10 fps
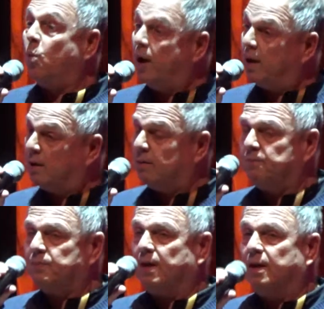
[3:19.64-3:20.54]

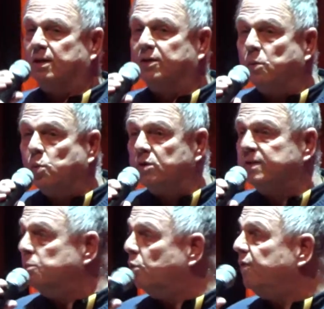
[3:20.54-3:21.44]
Well, there
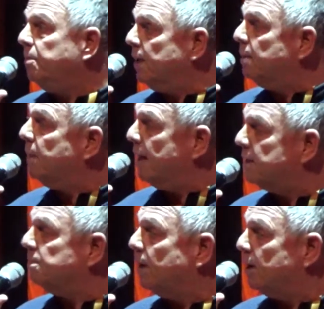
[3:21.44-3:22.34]
was a movie being
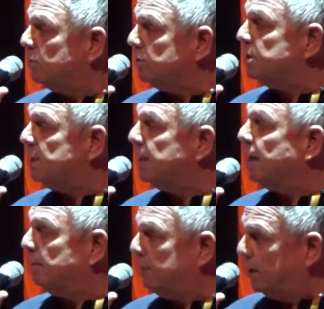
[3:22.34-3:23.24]
made about
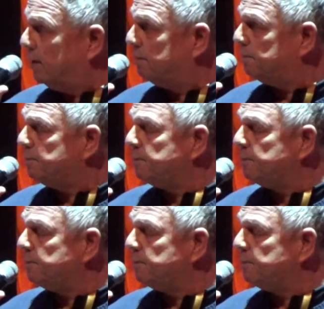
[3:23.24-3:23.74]
Yigal Amir.